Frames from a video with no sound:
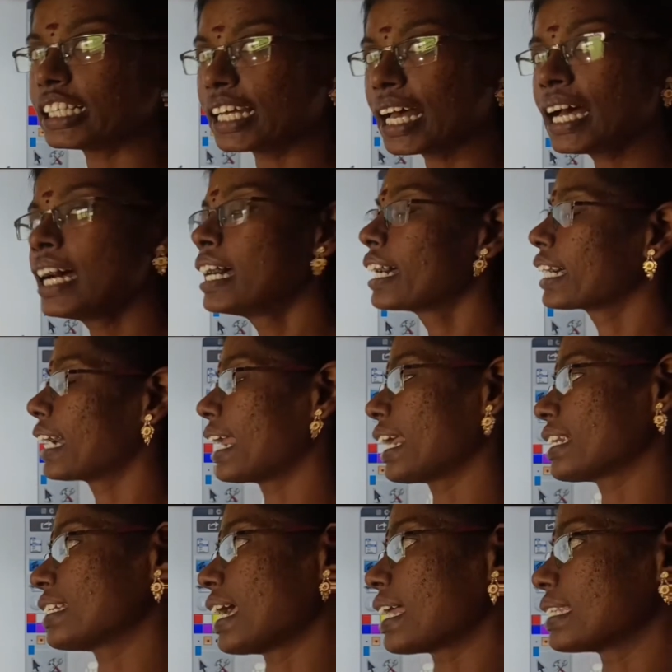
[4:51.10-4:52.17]
the
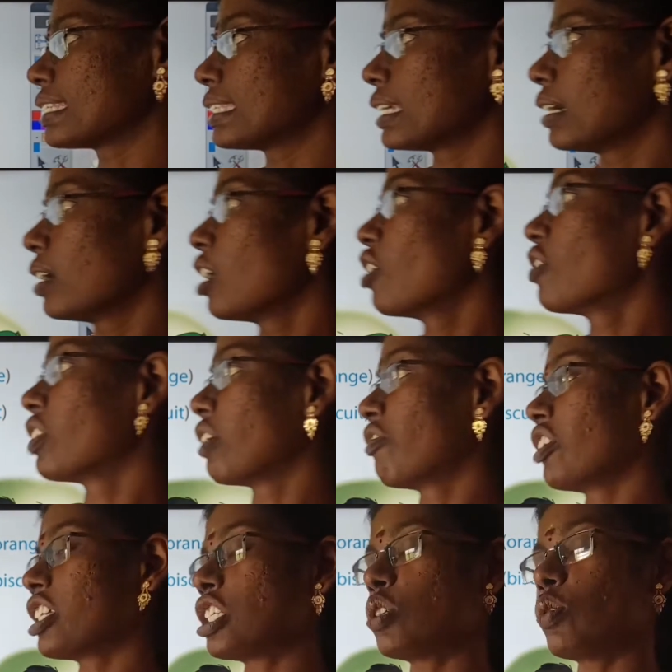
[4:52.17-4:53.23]
correct answer. The
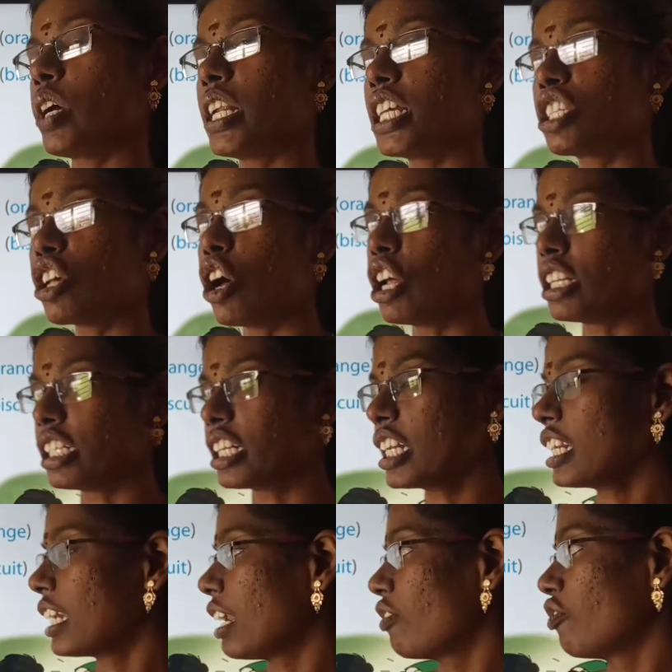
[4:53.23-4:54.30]
first one is already
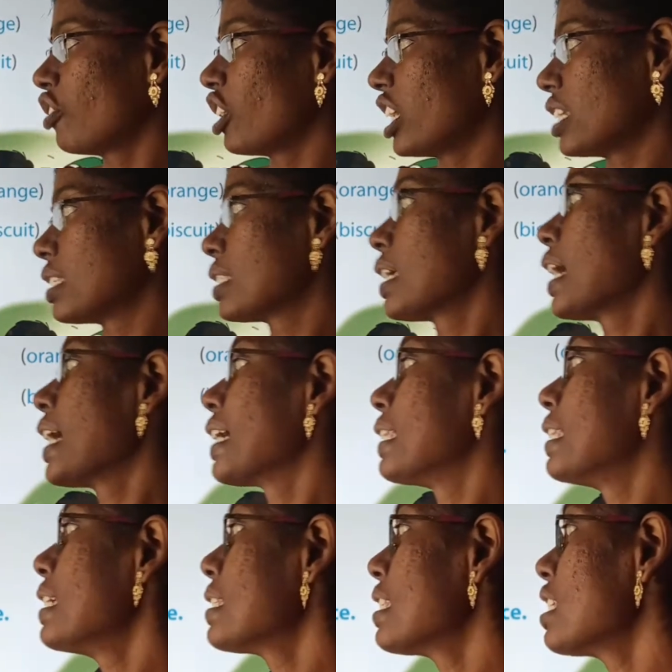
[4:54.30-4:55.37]
done for us.
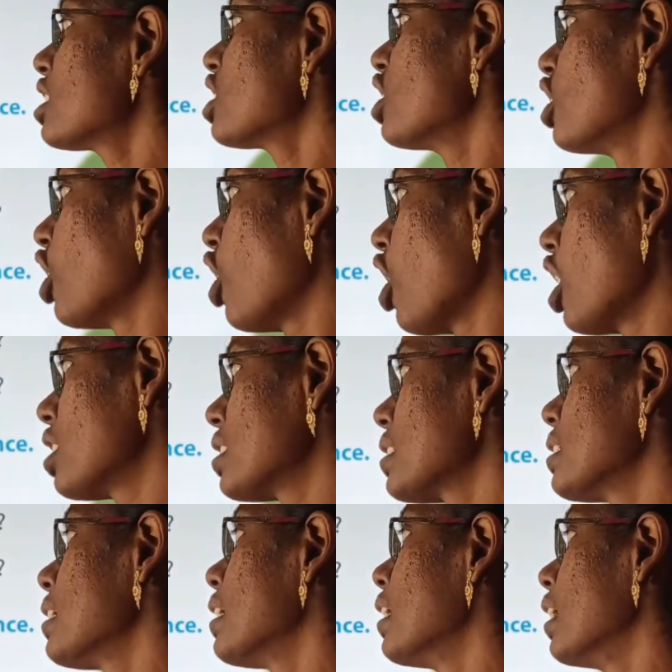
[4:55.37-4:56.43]
This is not
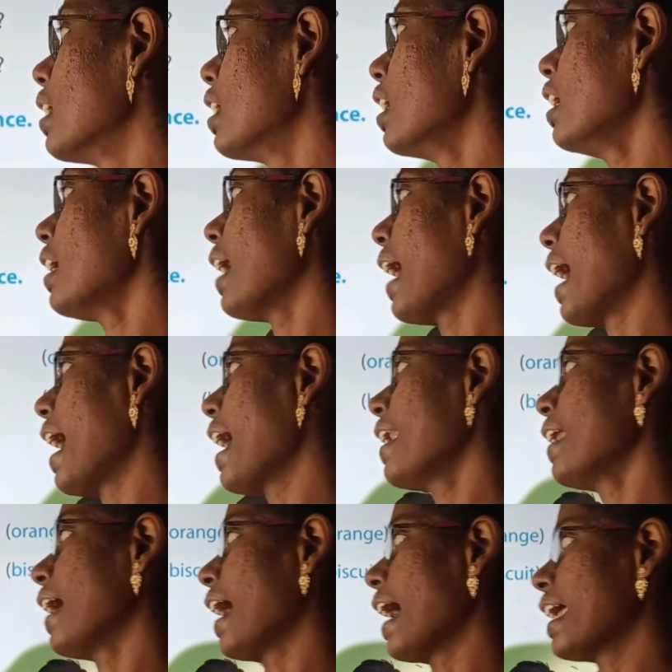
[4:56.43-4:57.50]
an
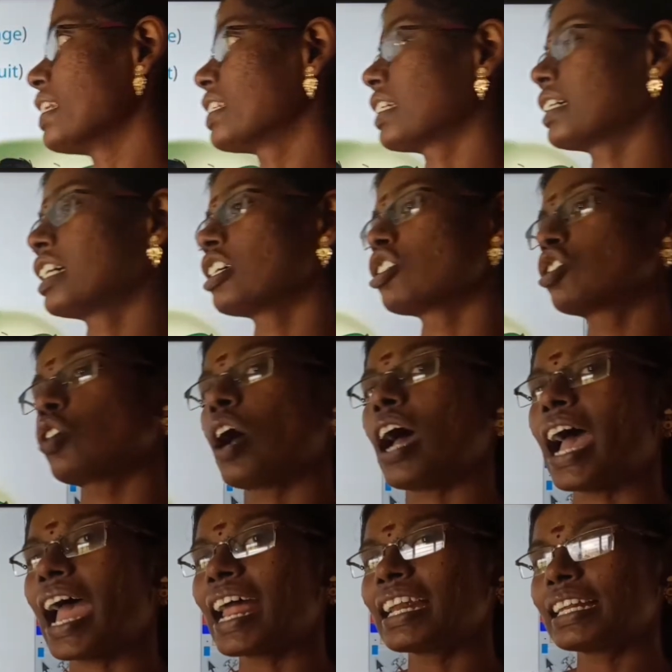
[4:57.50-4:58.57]
ant. So
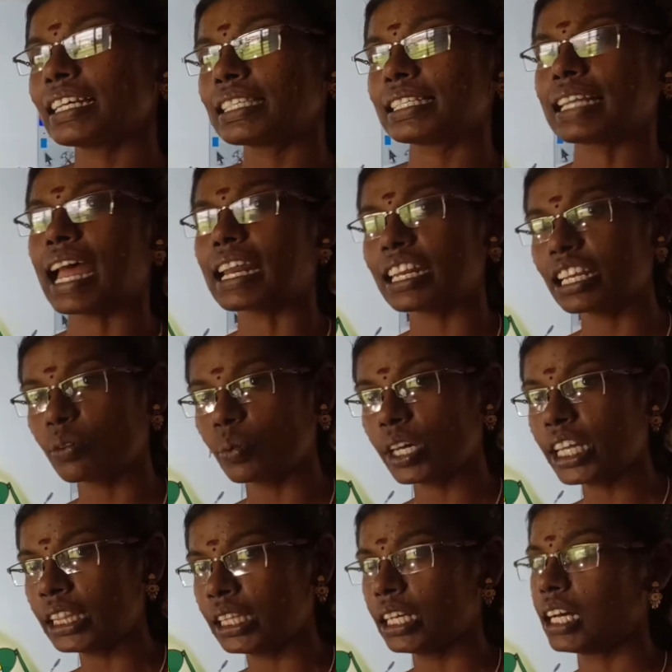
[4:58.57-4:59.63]
ant is starting with
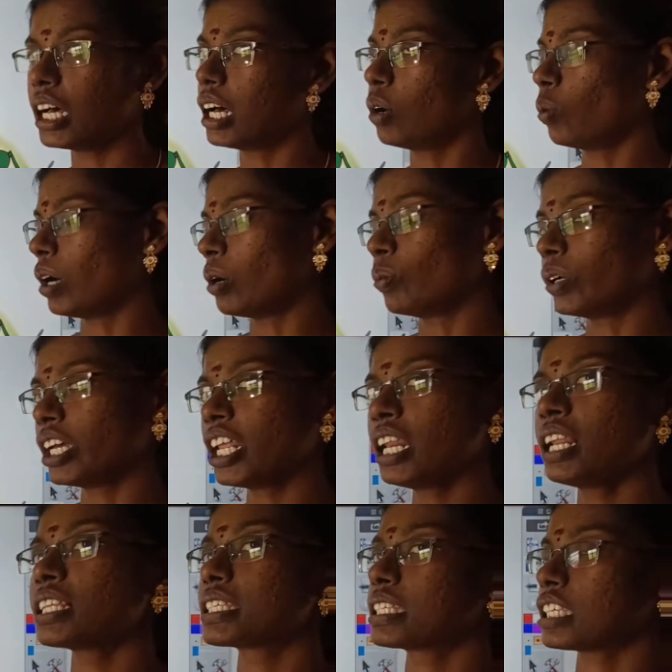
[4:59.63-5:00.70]
a
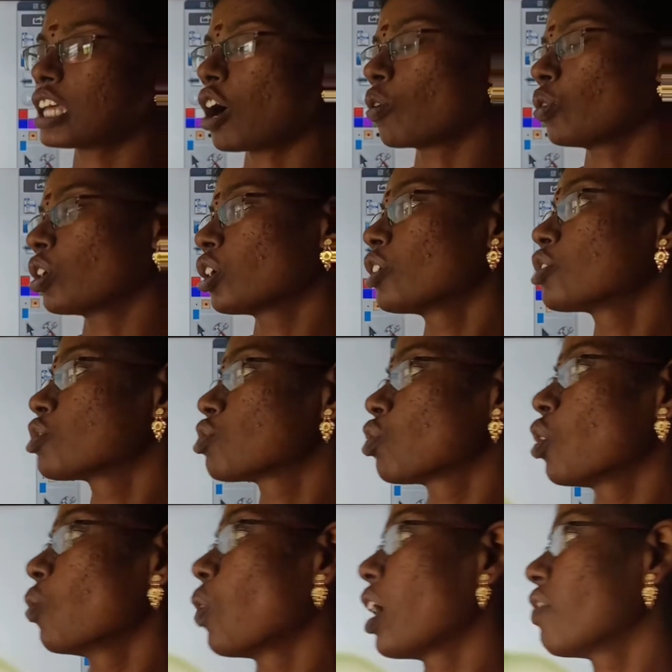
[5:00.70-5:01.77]
vowel sound.
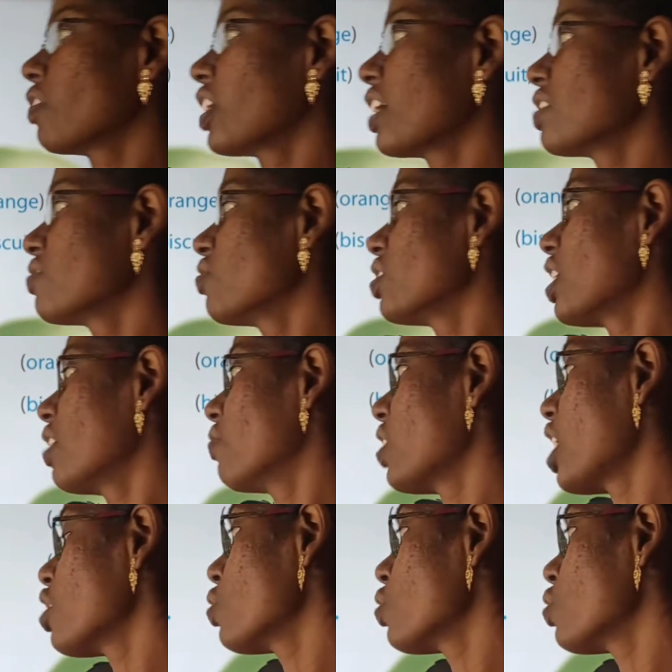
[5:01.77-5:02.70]
So what we are